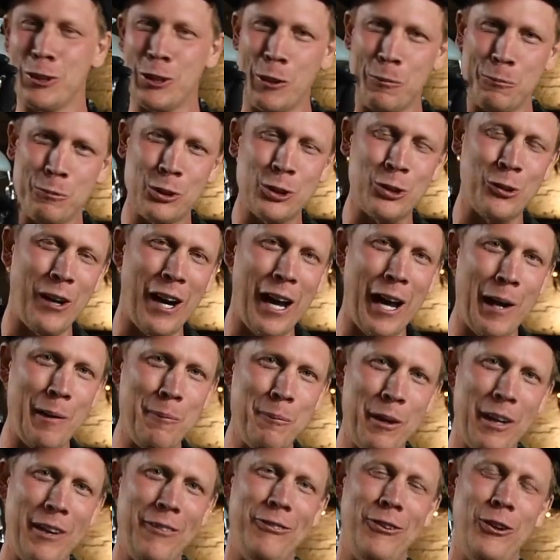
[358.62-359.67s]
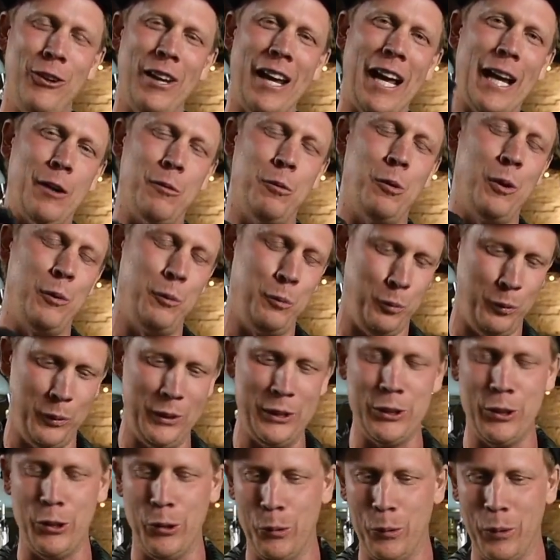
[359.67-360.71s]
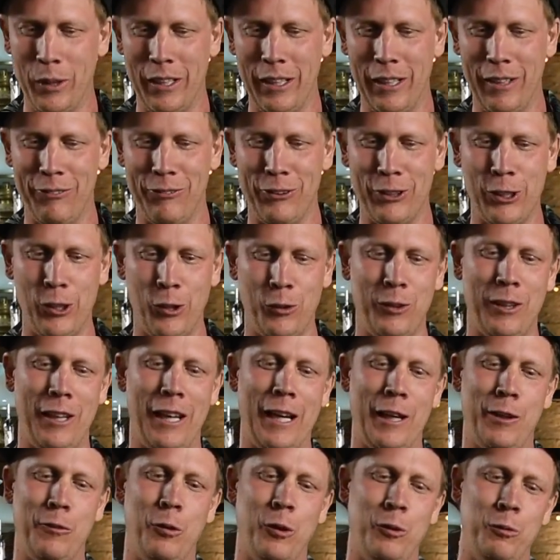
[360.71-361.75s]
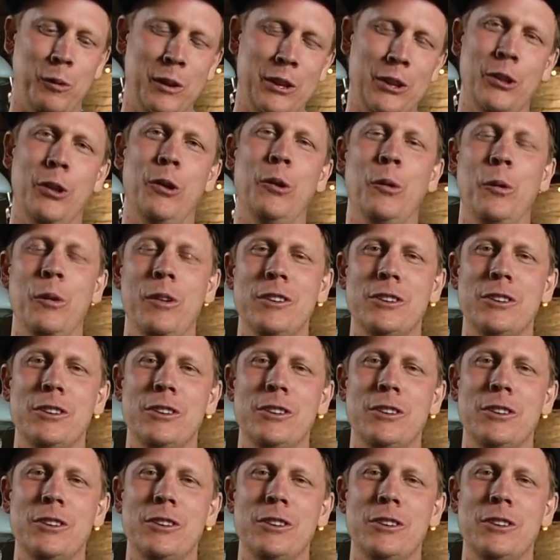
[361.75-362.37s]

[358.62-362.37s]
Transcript: subscribe if you like what we do. If you don't like what we do,